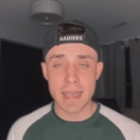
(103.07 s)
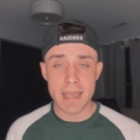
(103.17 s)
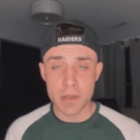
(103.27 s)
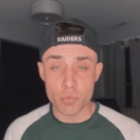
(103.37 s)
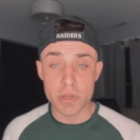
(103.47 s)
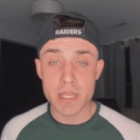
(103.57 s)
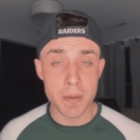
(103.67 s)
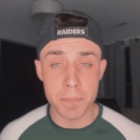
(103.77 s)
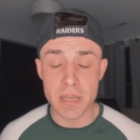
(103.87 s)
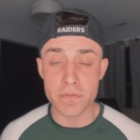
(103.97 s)
and really
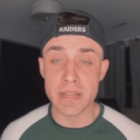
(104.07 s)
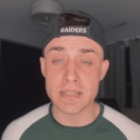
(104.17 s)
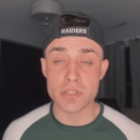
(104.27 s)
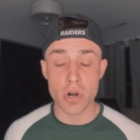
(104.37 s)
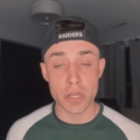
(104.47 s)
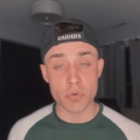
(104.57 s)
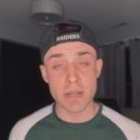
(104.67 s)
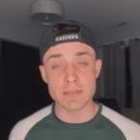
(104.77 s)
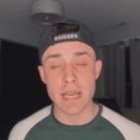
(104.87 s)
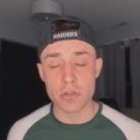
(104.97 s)
compete for that starting
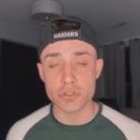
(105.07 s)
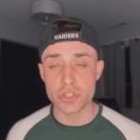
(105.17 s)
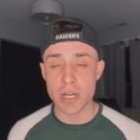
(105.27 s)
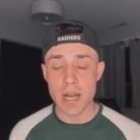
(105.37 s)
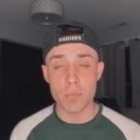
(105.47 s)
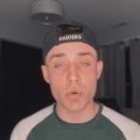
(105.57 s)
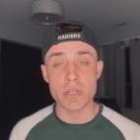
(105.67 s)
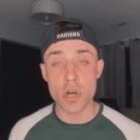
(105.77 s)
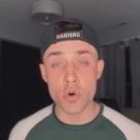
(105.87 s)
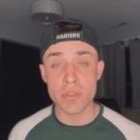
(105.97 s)
right tackle job. We
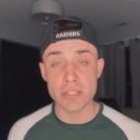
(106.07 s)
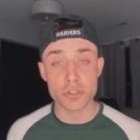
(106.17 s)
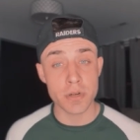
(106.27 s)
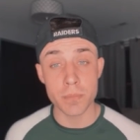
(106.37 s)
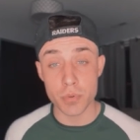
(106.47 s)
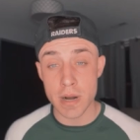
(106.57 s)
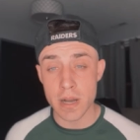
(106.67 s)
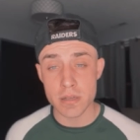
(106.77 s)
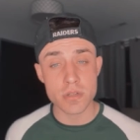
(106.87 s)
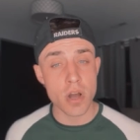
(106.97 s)
know that Trent
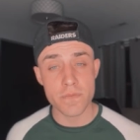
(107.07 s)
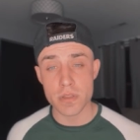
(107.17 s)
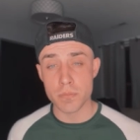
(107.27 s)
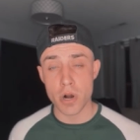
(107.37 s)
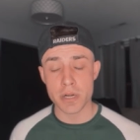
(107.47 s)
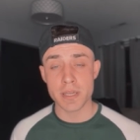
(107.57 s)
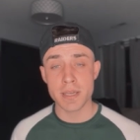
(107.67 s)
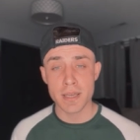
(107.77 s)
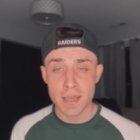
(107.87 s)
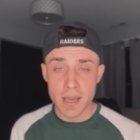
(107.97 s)
Brown is off of the
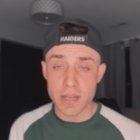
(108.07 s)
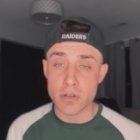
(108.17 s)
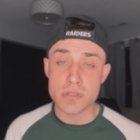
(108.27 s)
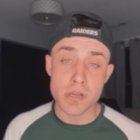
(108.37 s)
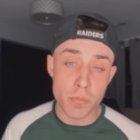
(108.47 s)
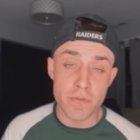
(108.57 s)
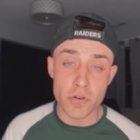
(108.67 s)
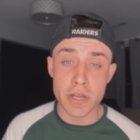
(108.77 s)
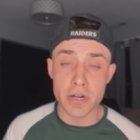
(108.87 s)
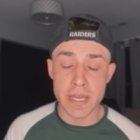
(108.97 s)
market. I know some of
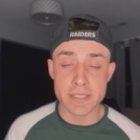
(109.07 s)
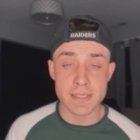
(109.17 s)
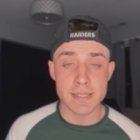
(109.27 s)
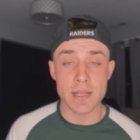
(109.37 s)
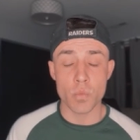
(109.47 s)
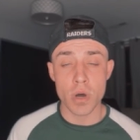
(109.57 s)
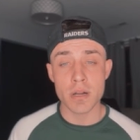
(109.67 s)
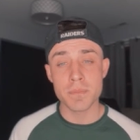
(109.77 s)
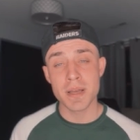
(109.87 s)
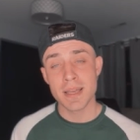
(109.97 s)
Raider Nation didn't want
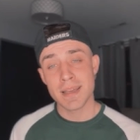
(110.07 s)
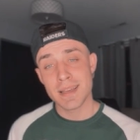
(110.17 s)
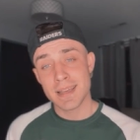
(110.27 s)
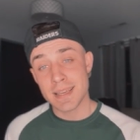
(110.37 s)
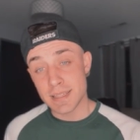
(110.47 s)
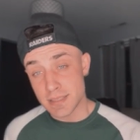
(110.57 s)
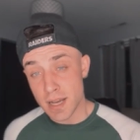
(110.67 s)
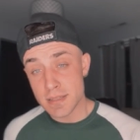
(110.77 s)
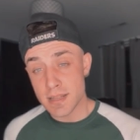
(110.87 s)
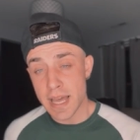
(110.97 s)
him. He
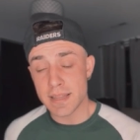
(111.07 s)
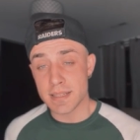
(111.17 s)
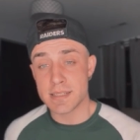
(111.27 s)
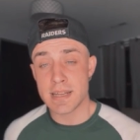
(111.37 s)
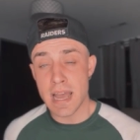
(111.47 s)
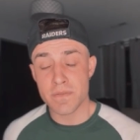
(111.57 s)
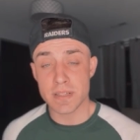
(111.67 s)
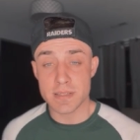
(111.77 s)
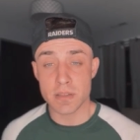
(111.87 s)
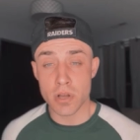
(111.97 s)
does like the staff
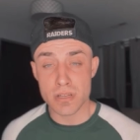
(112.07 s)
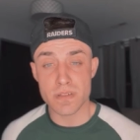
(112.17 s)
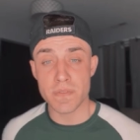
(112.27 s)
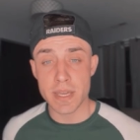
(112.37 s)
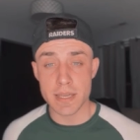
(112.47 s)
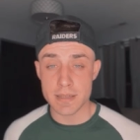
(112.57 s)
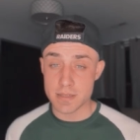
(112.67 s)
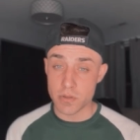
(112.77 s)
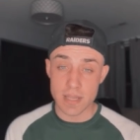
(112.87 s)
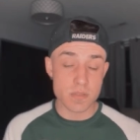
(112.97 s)
that's in Las Vegas,
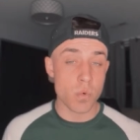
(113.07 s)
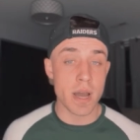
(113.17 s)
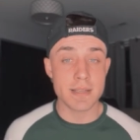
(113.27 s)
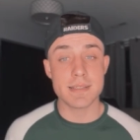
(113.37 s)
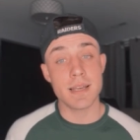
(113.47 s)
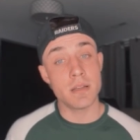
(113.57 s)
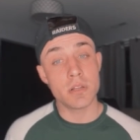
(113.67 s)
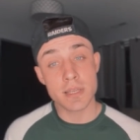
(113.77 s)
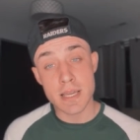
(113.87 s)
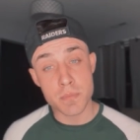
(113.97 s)
so that's why I said
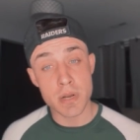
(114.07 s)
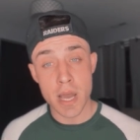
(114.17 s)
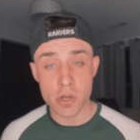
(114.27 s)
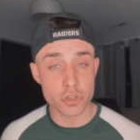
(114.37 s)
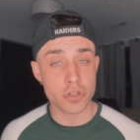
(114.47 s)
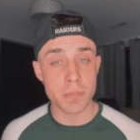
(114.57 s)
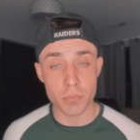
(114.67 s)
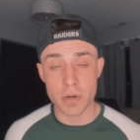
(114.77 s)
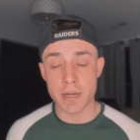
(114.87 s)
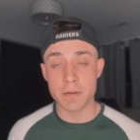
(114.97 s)
keep an eye on Trent
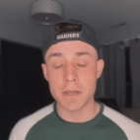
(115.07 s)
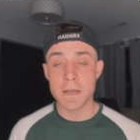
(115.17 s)
Brown.